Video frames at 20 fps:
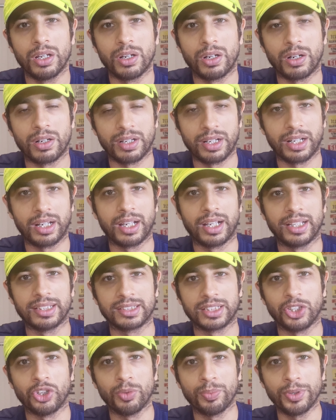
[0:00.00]
Alright guys,
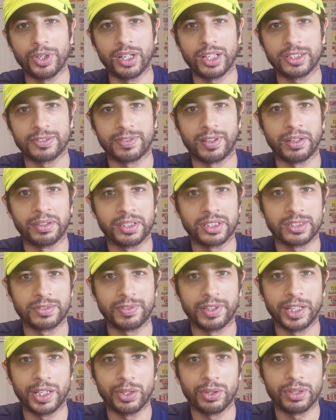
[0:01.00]
I hope you guys found this
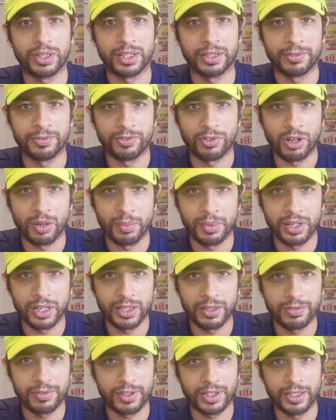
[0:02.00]
video
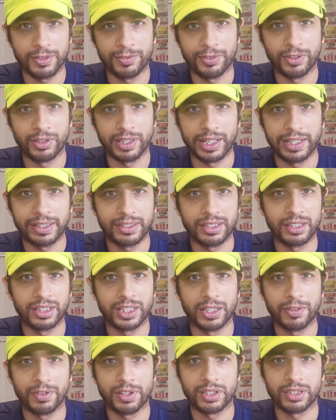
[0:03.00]
informative. If you liked it,
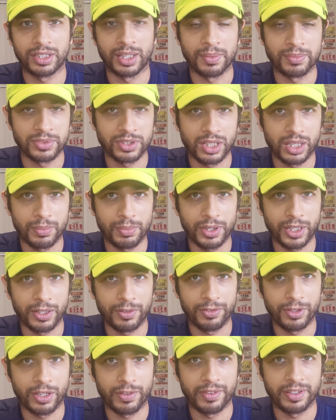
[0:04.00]
give it a thumbs up. If
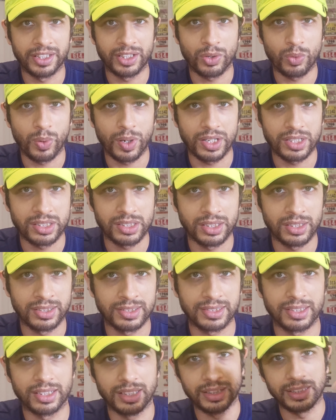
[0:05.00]
you have any questions,
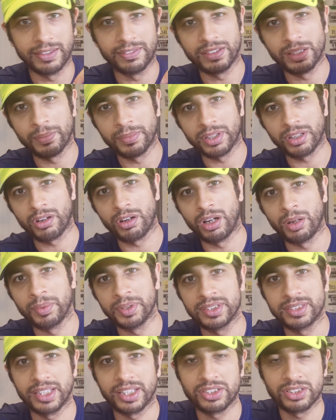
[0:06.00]
leave them in the comment
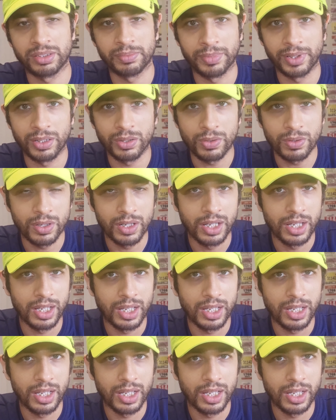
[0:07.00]
section below.